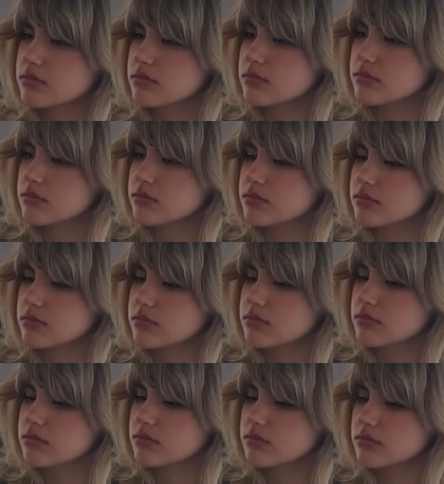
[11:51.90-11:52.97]

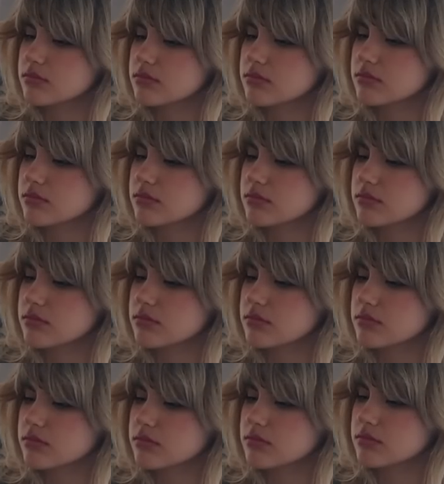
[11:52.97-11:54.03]

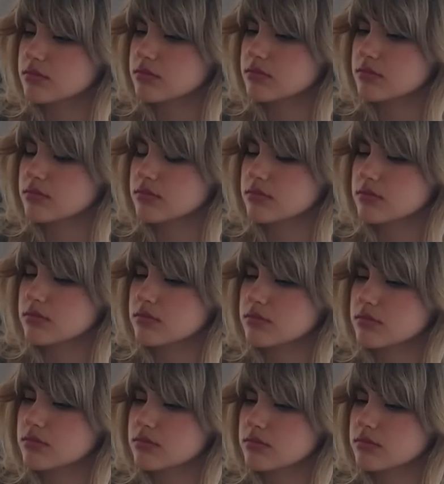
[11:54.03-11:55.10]

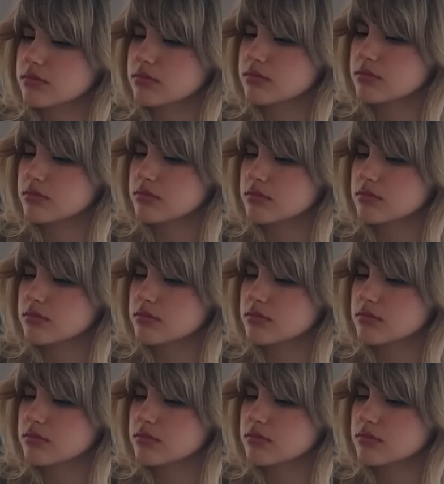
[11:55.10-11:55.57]
The person shown says nothing.